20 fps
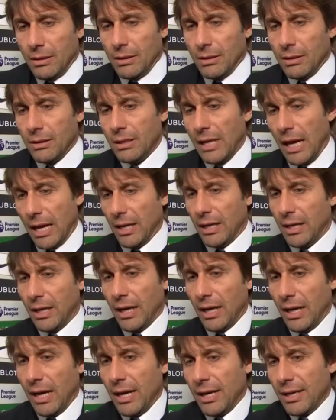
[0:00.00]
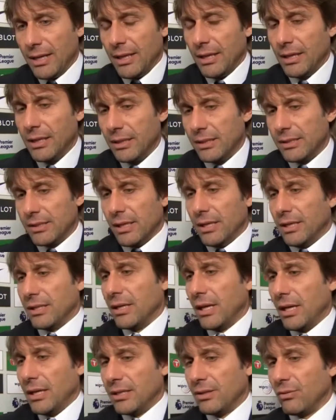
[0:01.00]
Yeah, I think it's
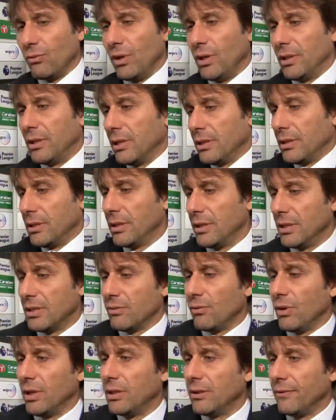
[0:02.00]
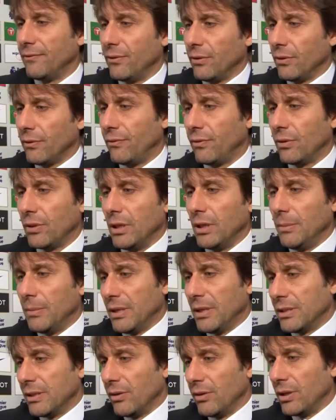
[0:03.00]
great. It's great for him.
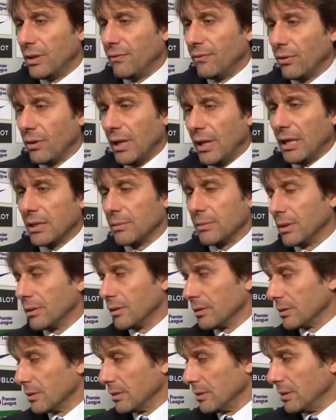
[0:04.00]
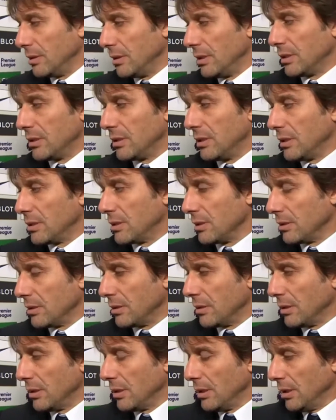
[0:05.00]
It's great for us because in this
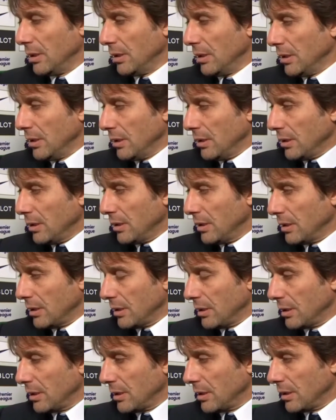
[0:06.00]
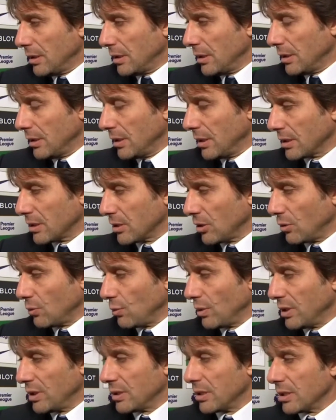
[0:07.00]
season he has
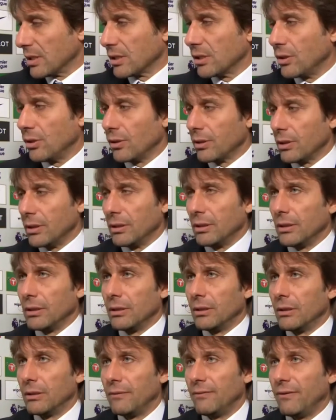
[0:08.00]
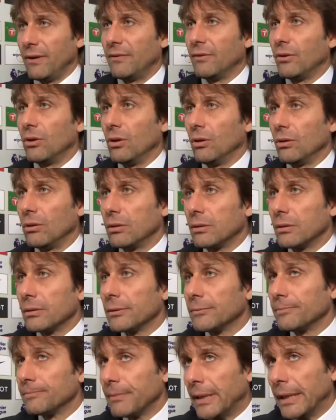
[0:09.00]
always scored five goals,
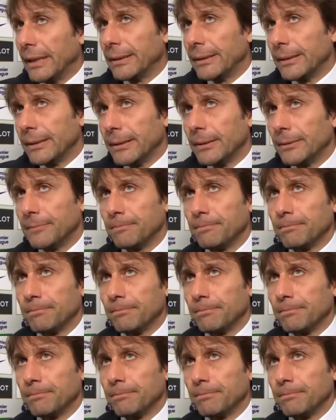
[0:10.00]
and